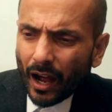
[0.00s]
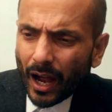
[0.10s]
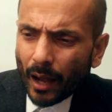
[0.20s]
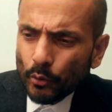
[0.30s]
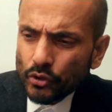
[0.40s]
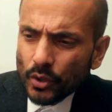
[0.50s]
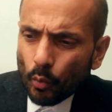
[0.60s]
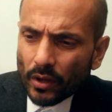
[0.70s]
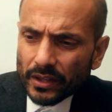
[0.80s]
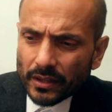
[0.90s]
I'm not sure
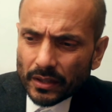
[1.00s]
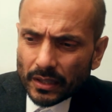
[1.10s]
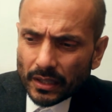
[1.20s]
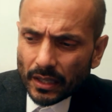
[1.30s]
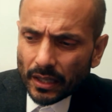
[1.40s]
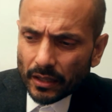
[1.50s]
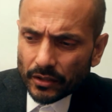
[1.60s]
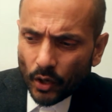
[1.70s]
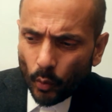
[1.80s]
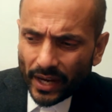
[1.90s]
what
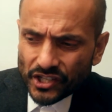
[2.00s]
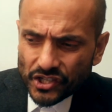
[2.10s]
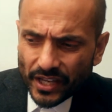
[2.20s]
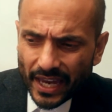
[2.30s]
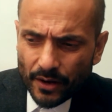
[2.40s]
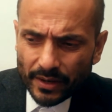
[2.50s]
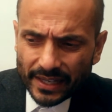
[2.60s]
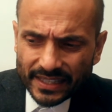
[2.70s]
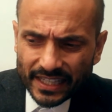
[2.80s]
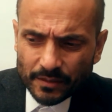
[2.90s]
the questioner here
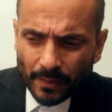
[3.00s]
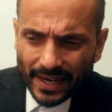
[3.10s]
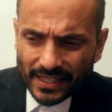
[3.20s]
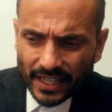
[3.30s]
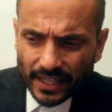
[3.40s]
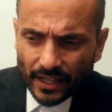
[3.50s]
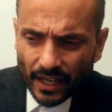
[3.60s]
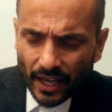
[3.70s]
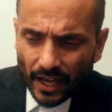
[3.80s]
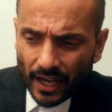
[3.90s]
is expecting
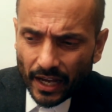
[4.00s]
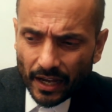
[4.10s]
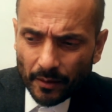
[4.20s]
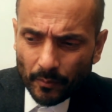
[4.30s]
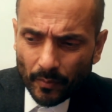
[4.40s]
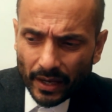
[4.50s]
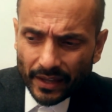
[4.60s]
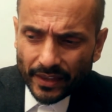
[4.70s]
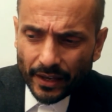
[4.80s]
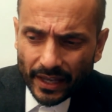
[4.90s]
in
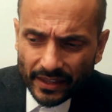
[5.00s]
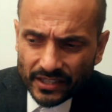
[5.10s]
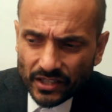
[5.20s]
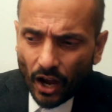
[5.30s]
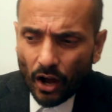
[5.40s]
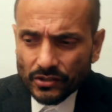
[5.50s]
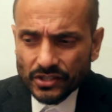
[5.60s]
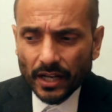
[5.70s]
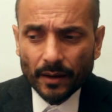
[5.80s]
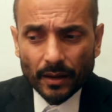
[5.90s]
this
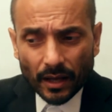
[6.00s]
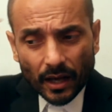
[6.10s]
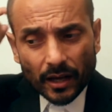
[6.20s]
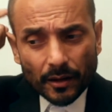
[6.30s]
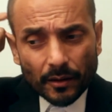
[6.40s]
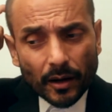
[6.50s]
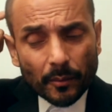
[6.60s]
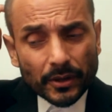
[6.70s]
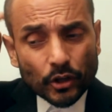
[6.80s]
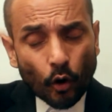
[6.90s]
answer. I
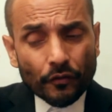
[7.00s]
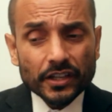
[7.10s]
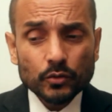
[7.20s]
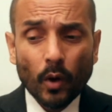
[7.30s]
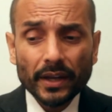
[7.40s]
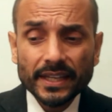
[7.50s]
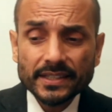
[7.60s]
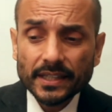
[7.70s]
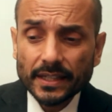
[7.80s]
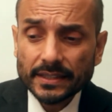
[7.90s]
mean, the obvious one is
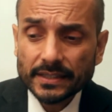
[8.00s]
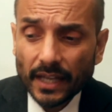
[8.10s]
that